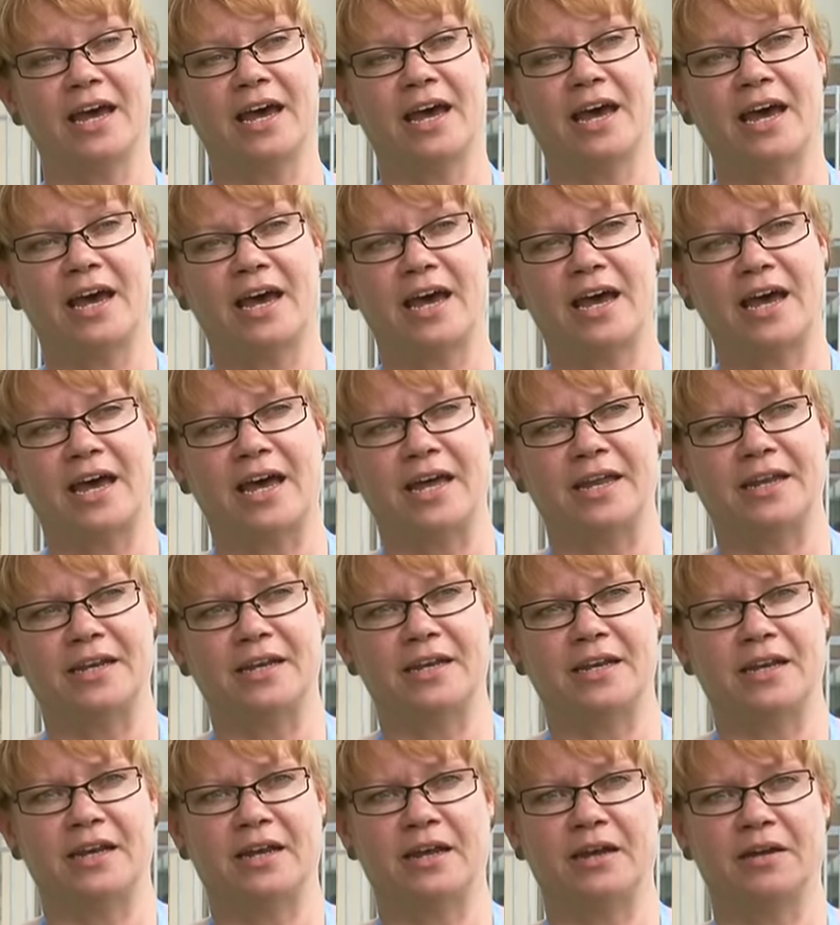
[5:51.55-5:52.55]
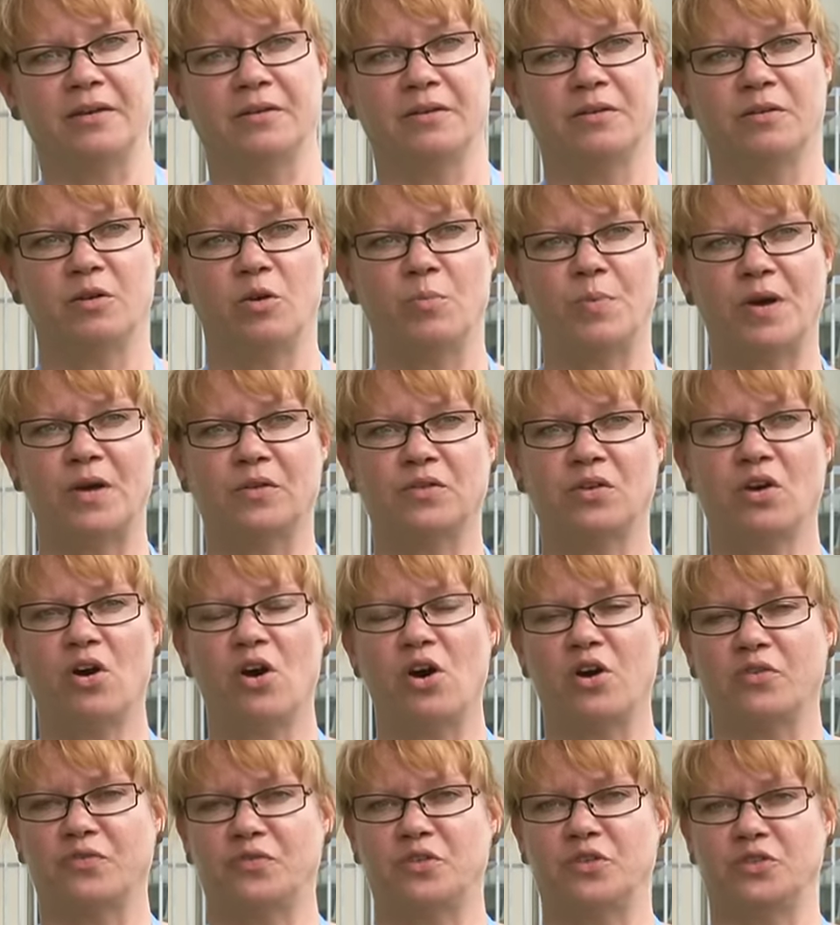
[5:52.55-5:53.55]
And uh, about
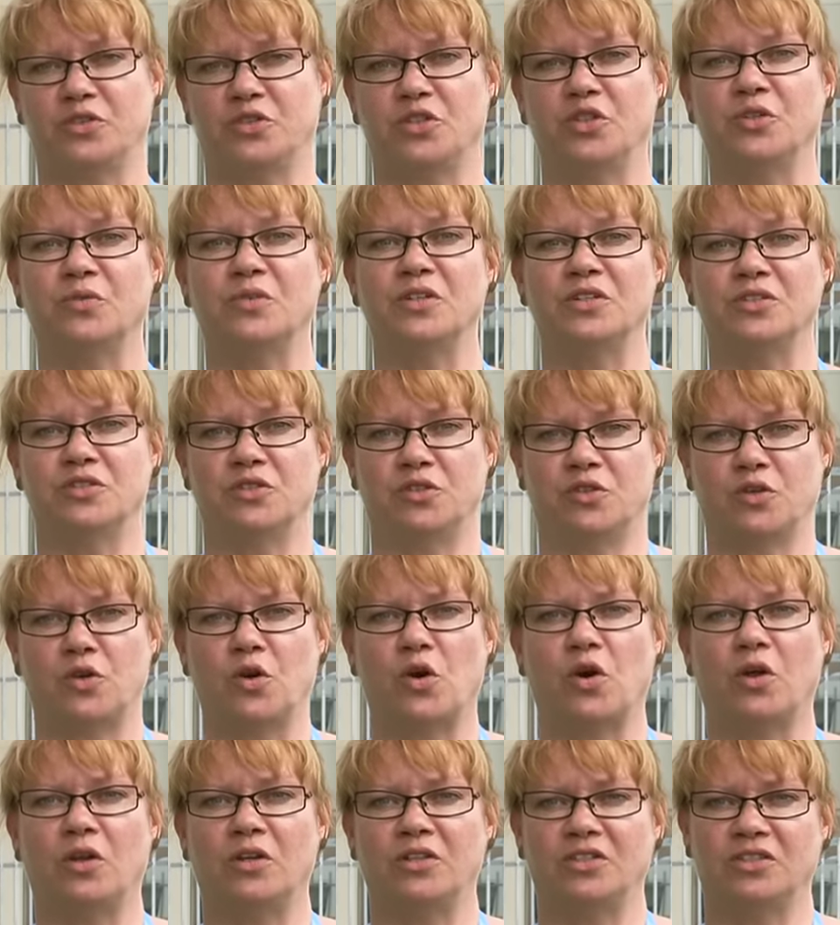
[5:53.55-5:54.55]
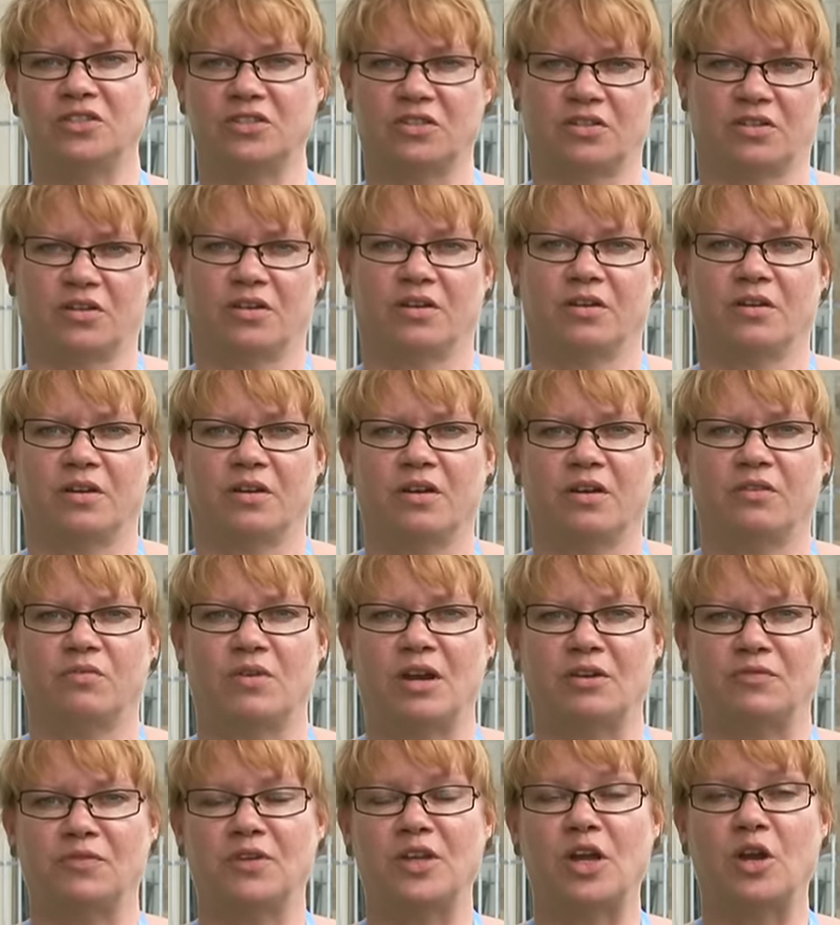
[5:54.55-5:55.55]
half the students at the college
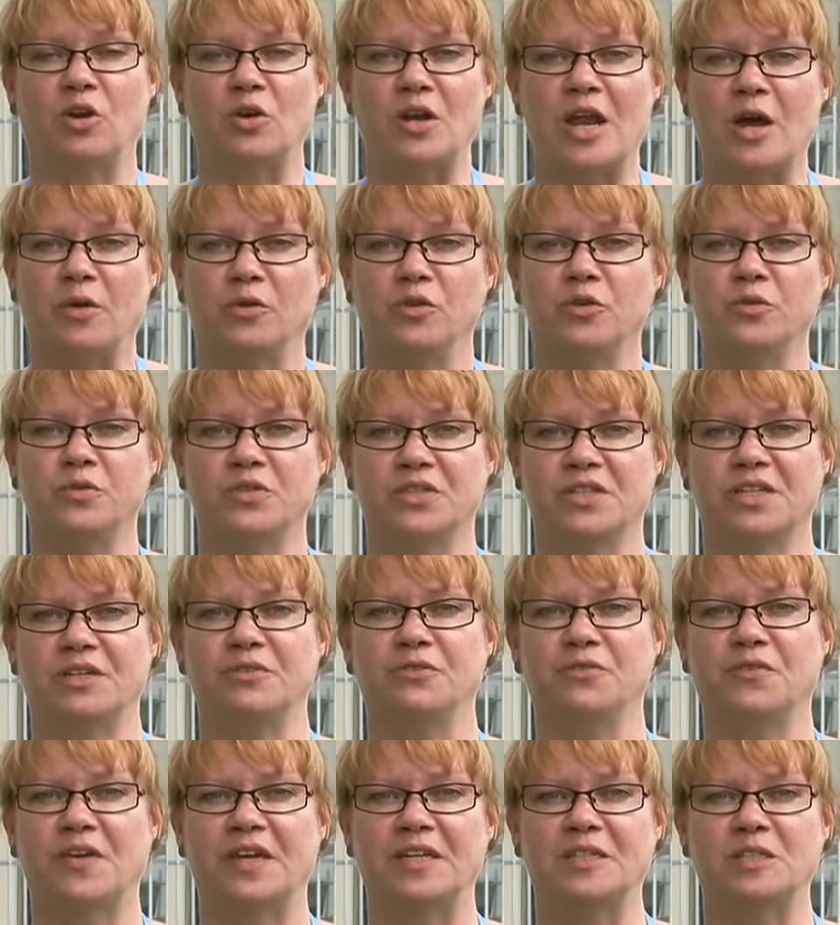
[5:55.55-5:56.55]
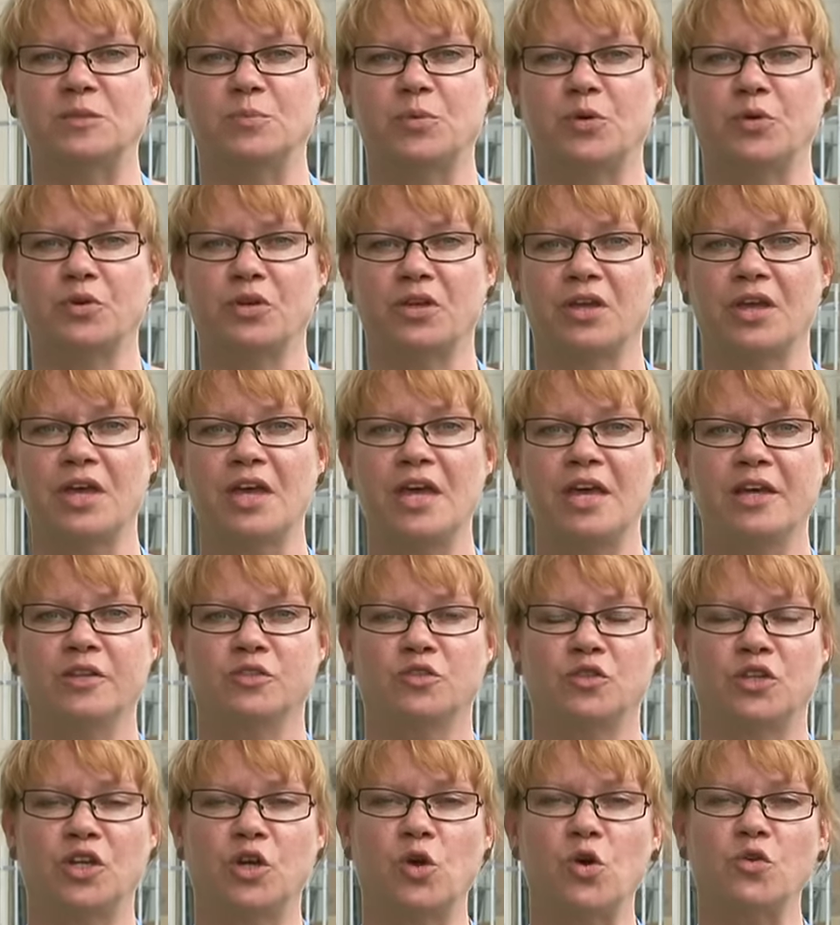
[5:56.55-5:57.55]
roughly are now using Facebook.
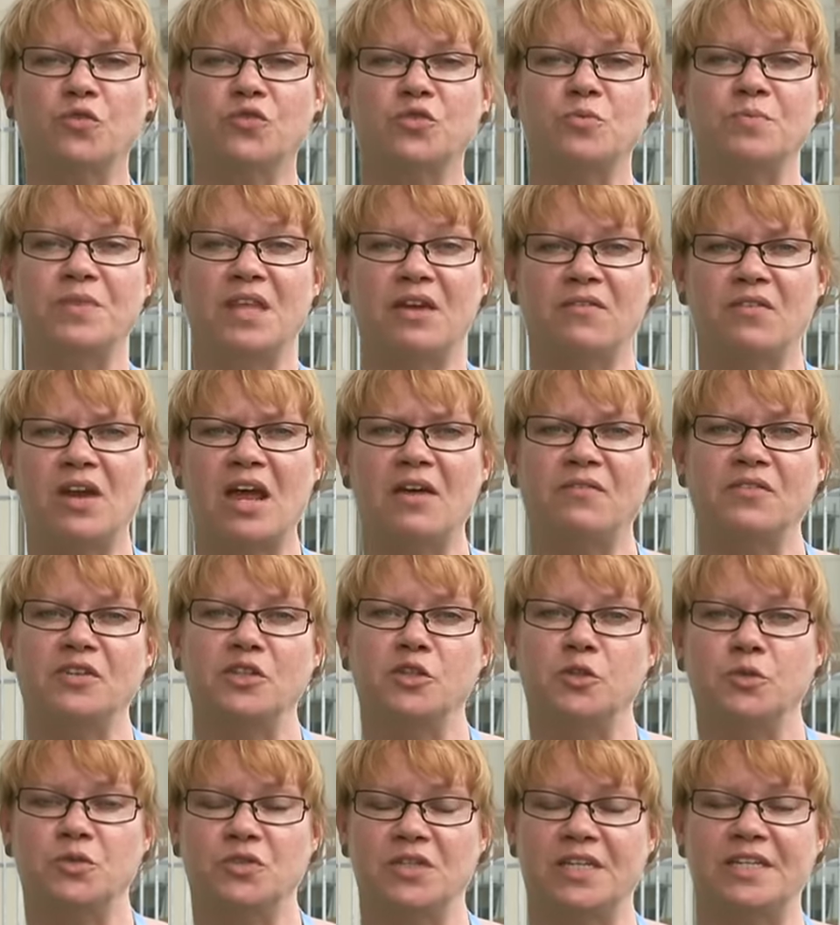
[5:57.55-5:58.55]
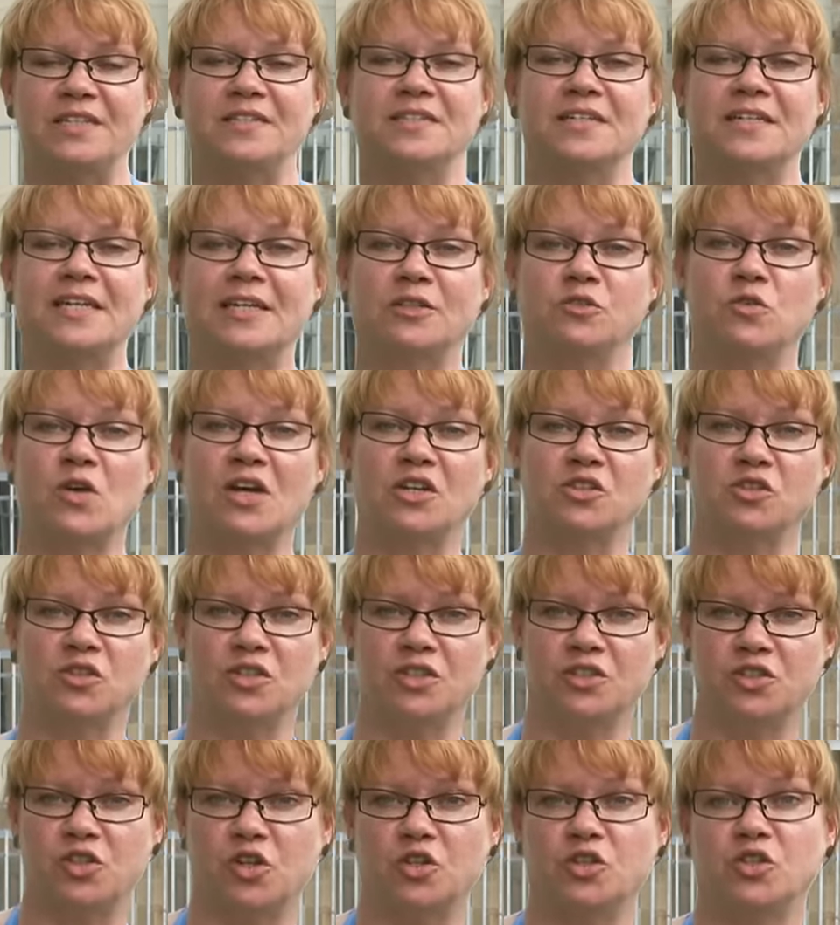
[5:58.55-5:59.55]
So they go from never having used the internet to
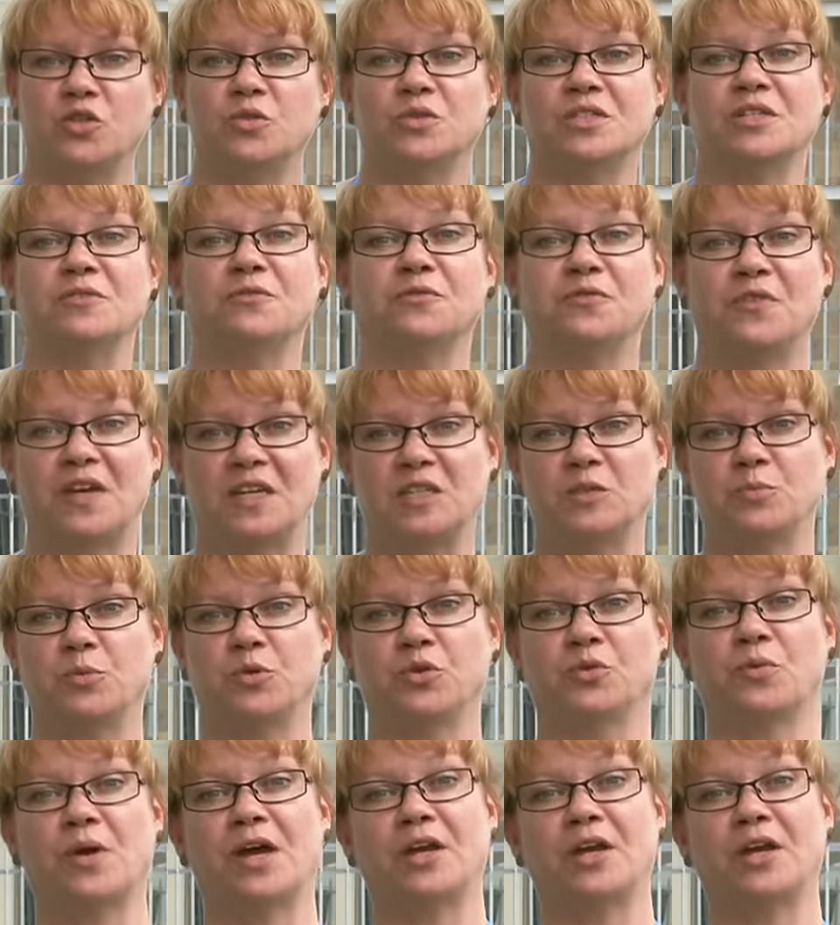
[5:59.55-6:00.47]
actually start using Facebook